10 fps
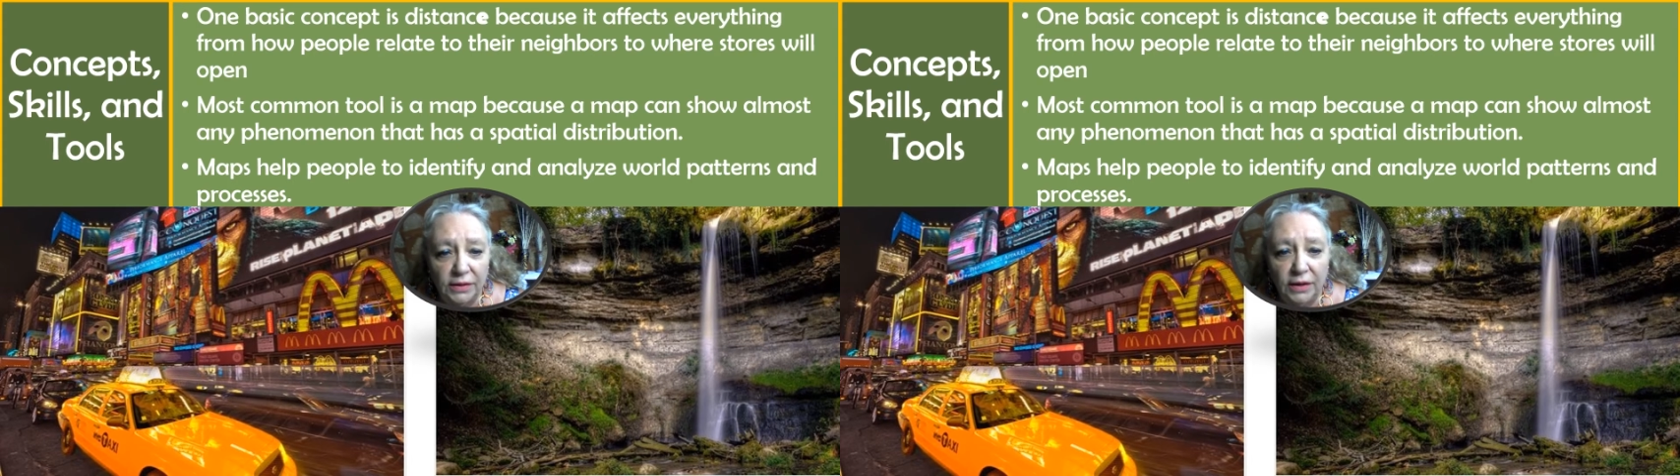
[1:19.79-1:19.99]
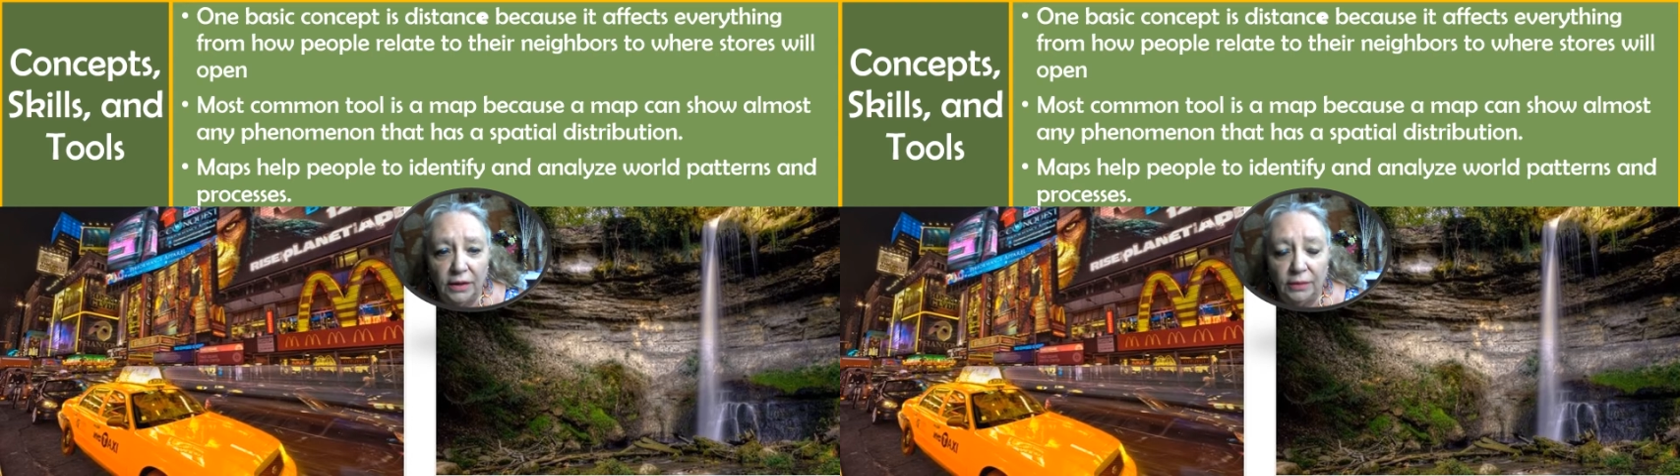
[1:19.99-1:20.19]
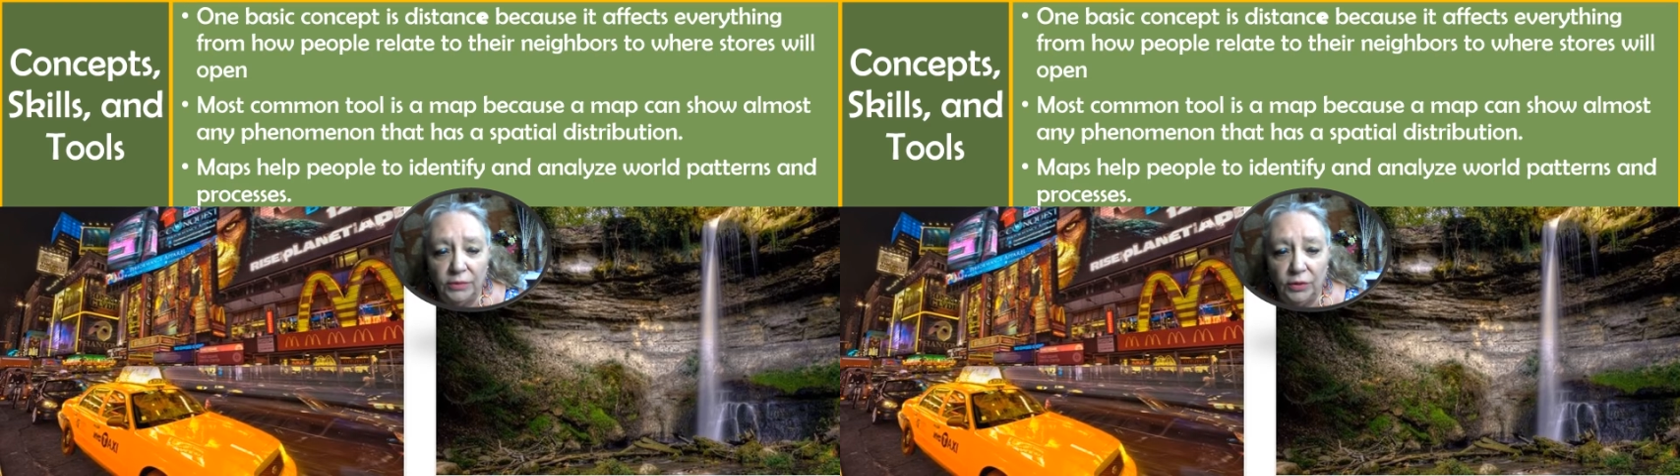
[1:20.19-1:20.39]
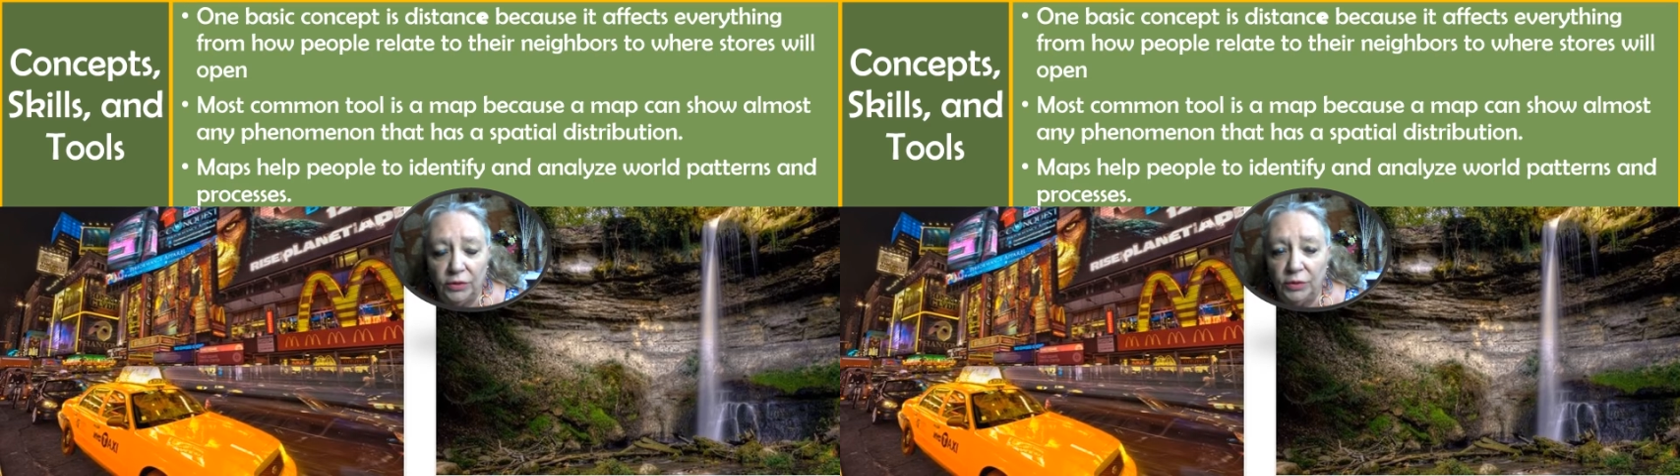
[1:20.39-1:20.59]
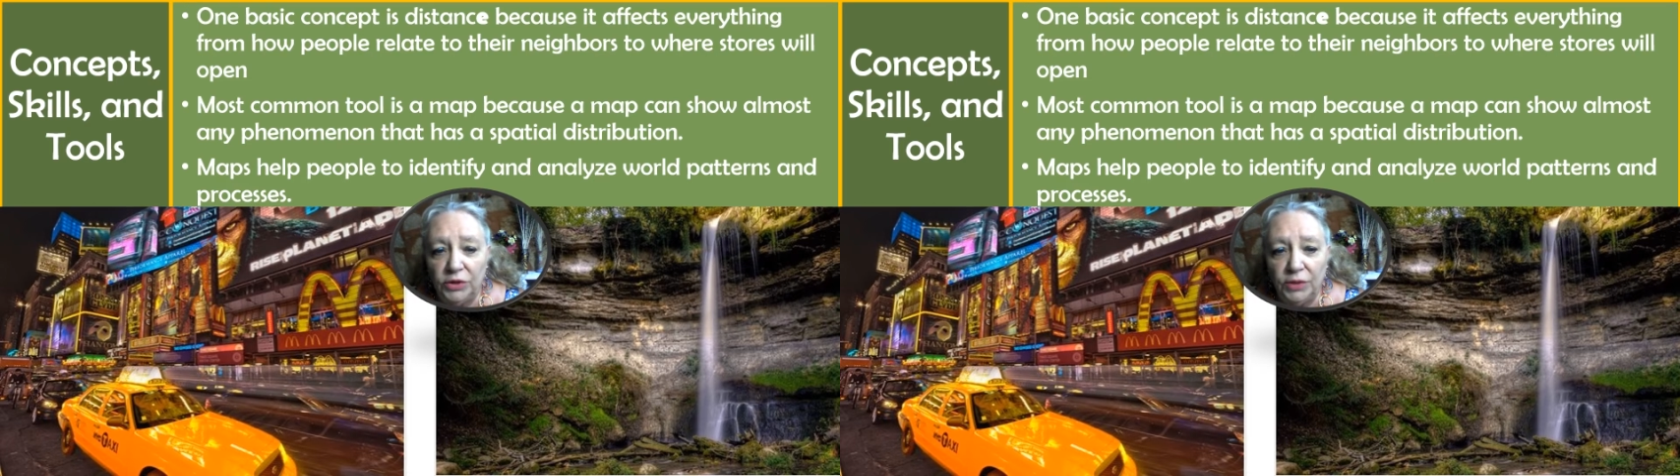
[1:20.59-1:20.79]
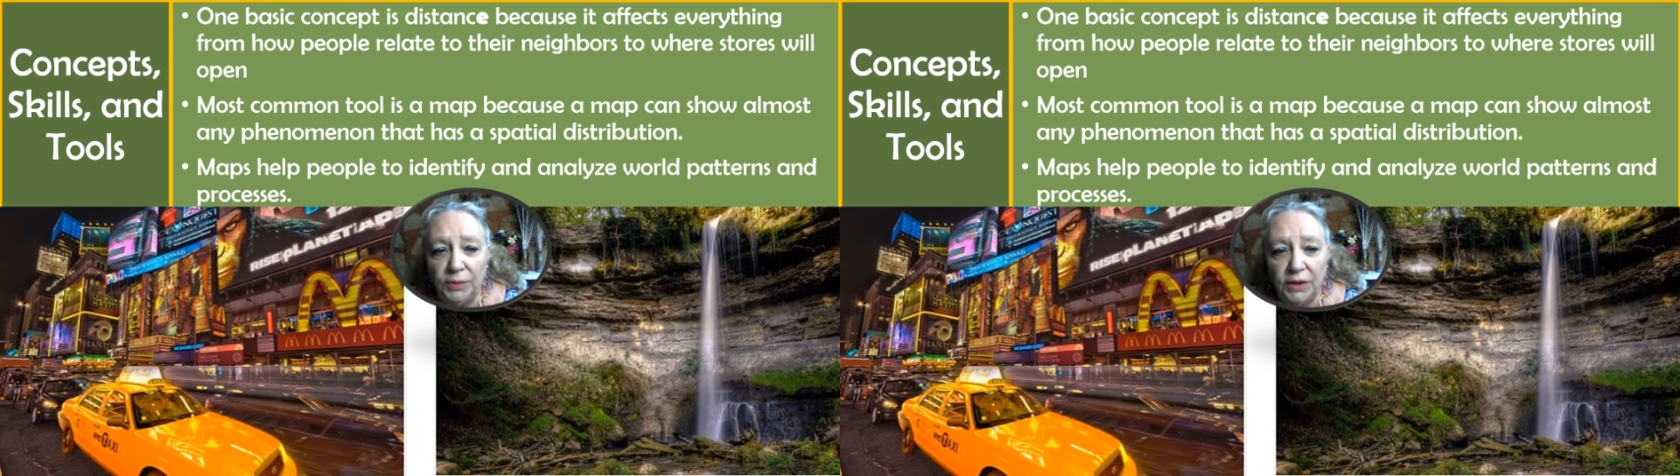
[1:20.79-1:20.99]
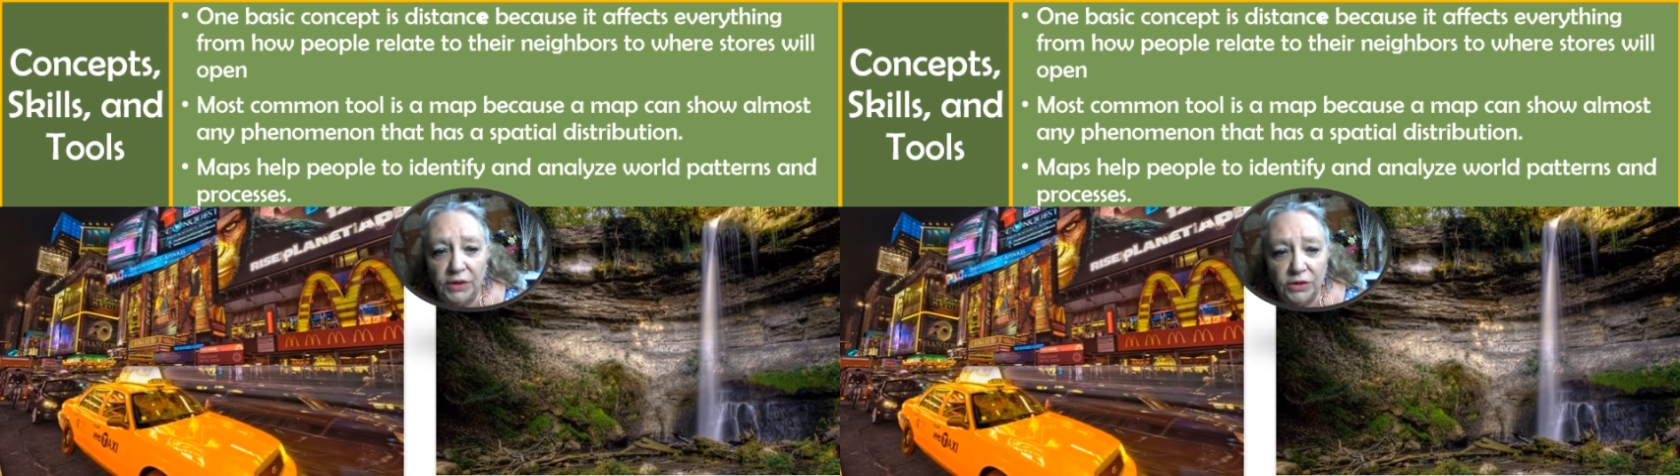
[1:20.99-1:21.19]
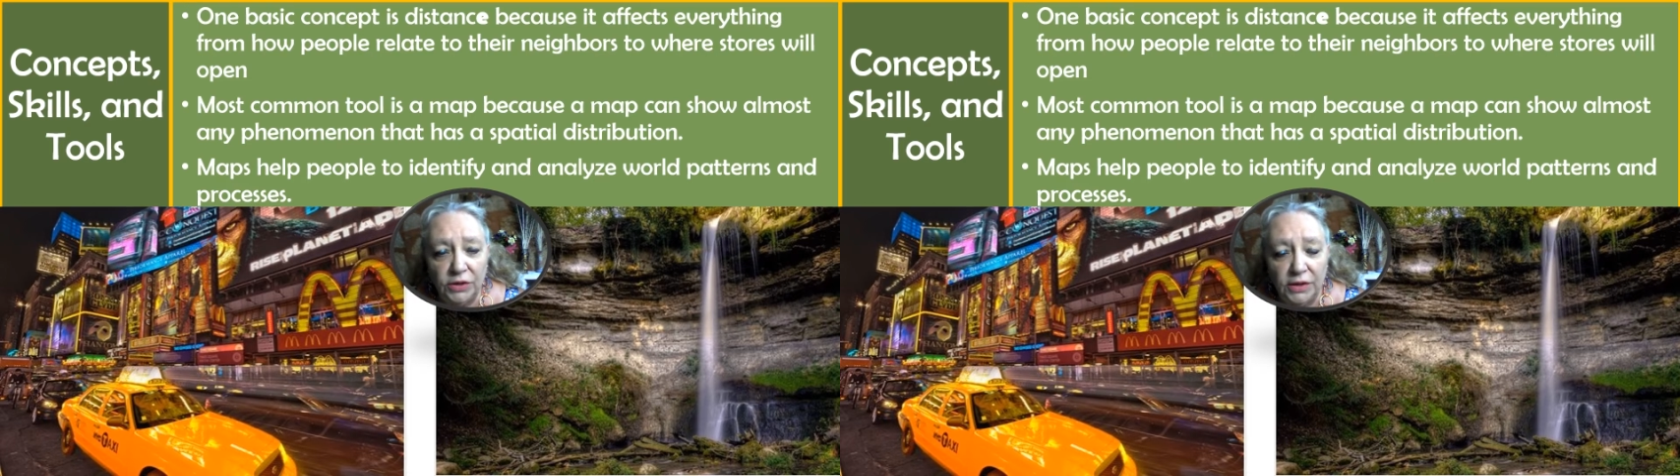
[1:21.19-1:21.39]
you all know what
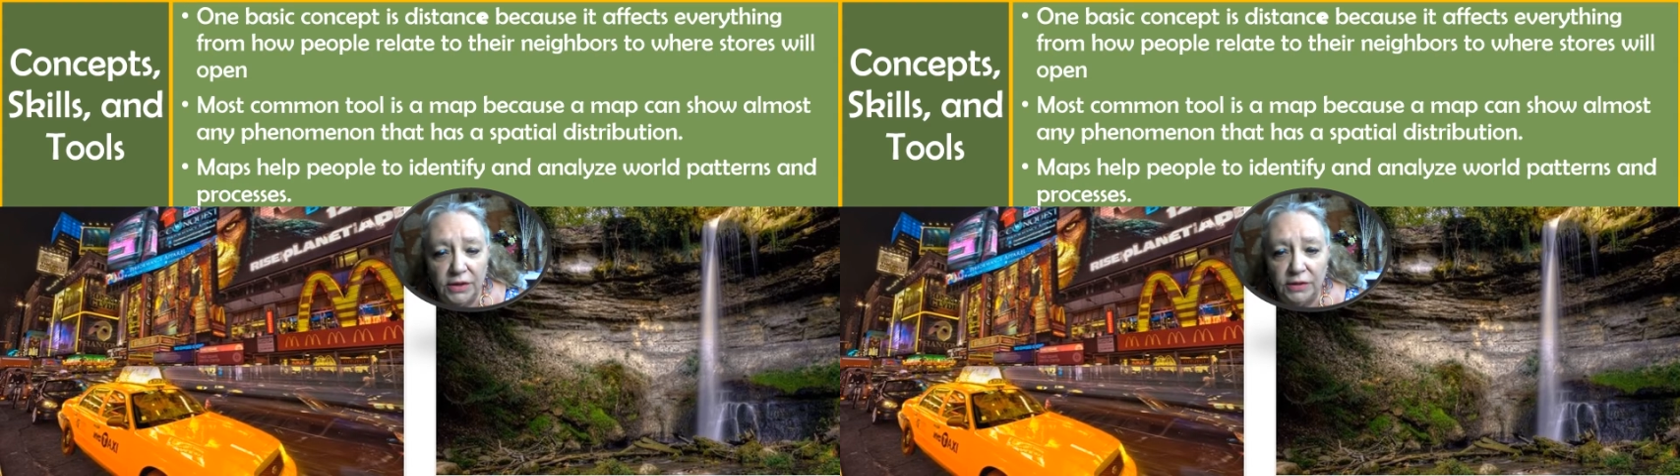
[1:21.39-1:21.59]
GPS is.